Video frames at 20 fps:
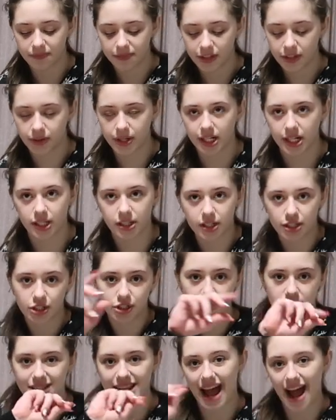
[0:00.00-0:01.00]
you can either
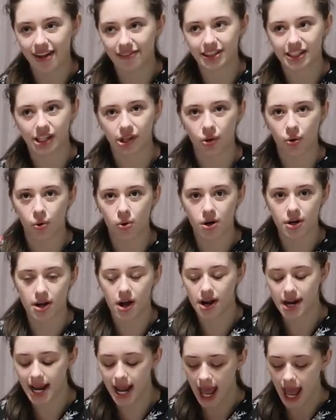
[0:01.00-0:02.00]
choose to have, like, a cord
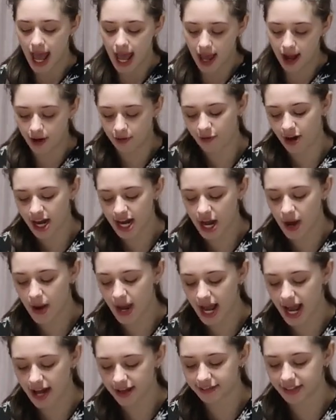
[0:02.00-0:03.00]
on it, and right now I
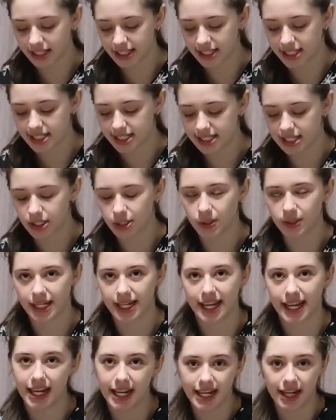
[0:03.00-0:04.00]
have, like, these little,
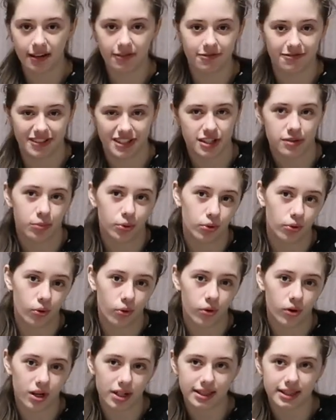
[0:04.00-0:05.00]
like, invisible
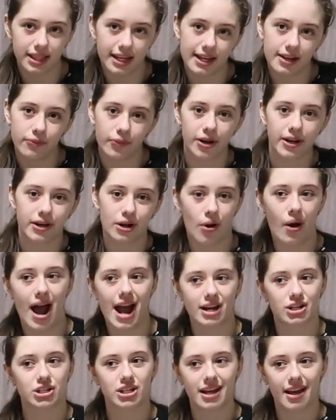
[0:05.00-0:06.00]
cord thing where you don't
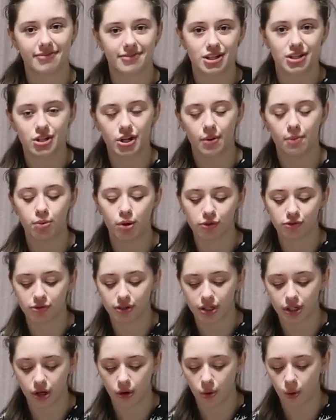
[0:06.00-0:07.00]
actually have to jump
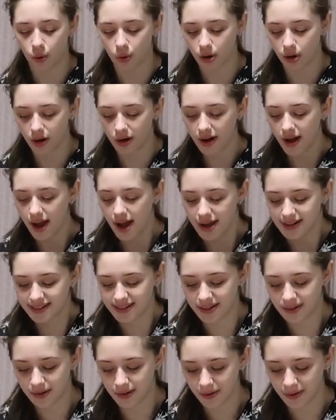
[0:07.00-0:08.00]
over the cord
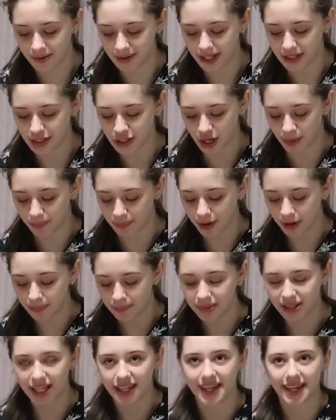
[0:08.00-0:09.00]
to, like, jump rope,
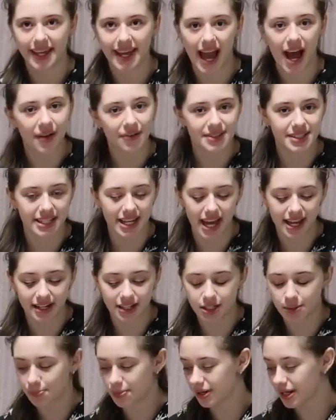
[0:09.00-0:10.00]
but, like, it counts it, and
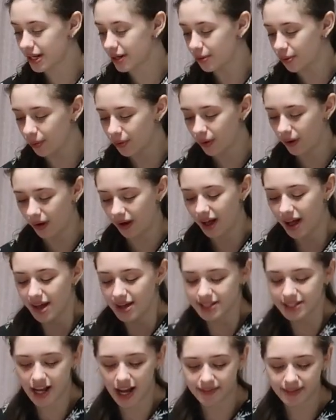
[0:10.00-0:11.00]
it's pretty cool,
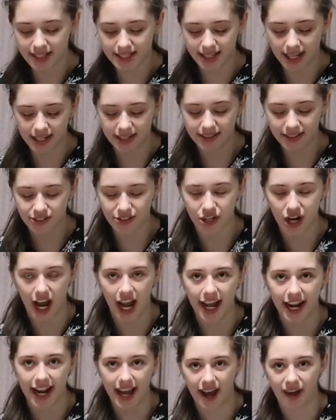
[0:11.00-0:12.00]
so I'm excited to
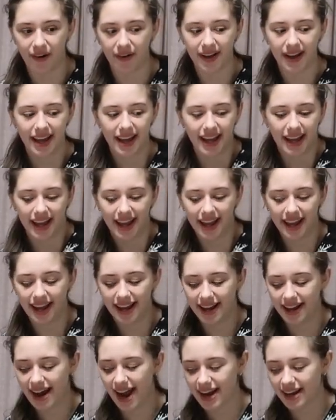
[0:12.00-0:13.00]
try it out.
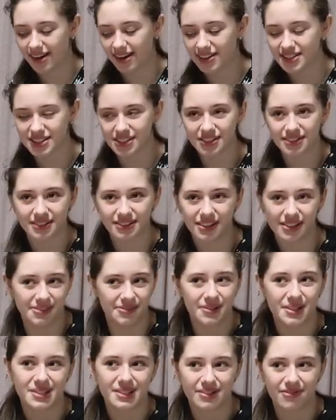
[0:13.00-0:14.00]
And I also
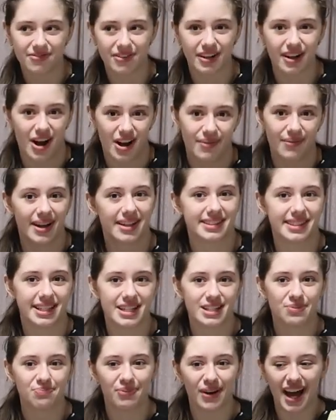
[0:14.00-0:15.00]
almost forgot about
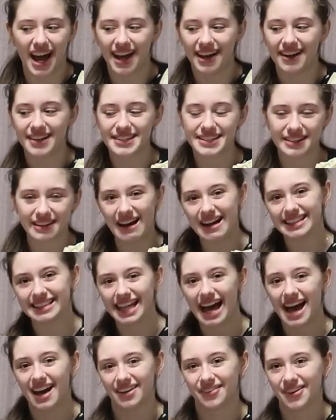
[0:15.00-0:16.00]
this, but I also got
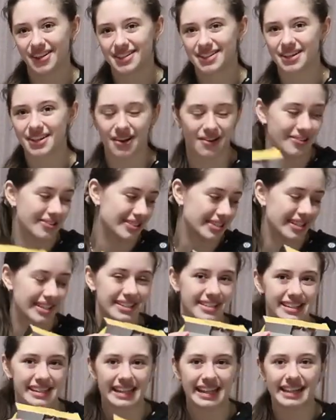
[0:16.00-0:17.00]
that, which goes
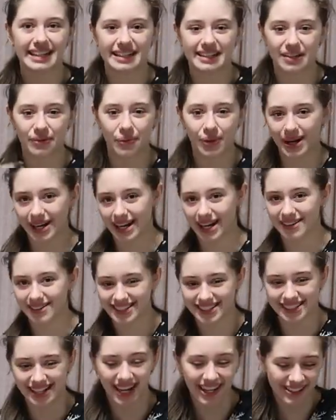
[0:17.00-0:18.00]
into, like, the
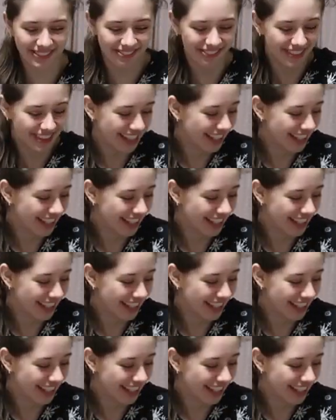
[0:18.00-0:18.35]
workout stuff.